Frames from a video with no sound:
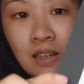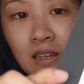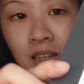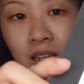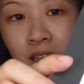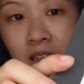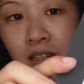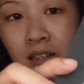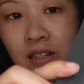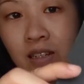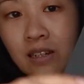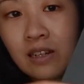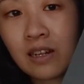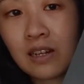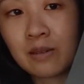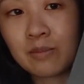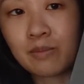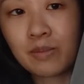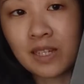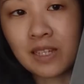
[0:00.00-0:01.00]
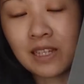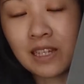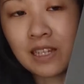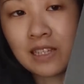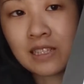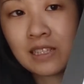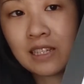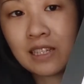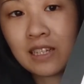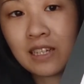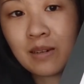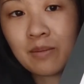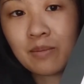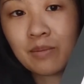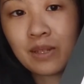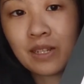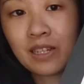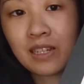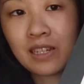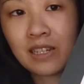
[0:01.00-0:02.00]
and I pick like a tea
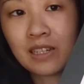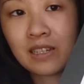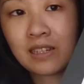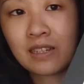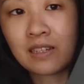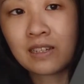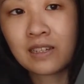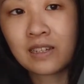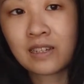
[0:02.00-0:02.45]
company.